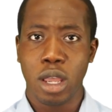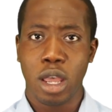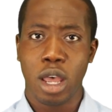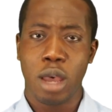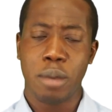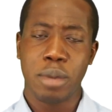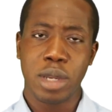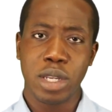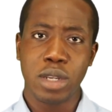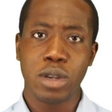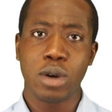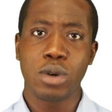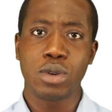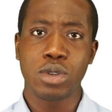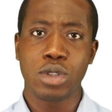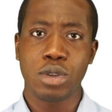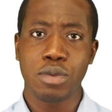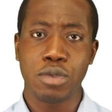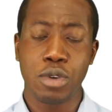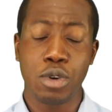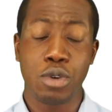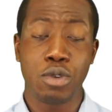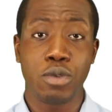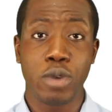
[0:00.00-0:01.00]
I mean those
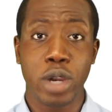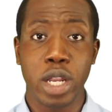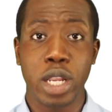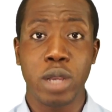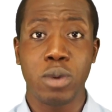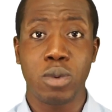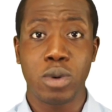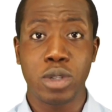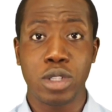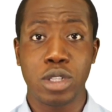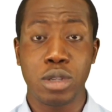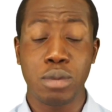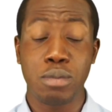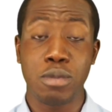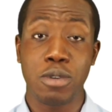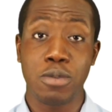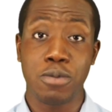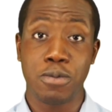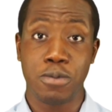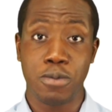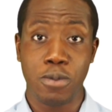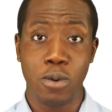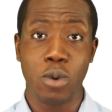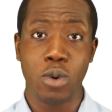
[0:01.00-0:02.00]
of you who really want to move
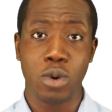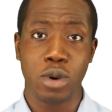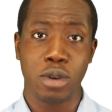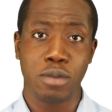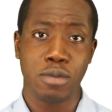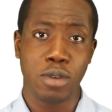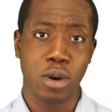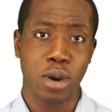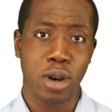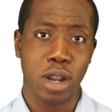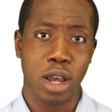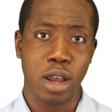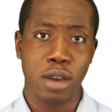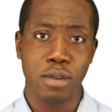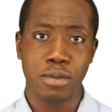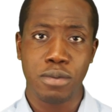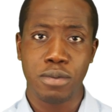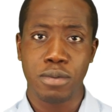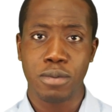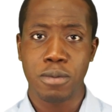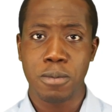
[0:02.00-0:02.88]
forward with your life.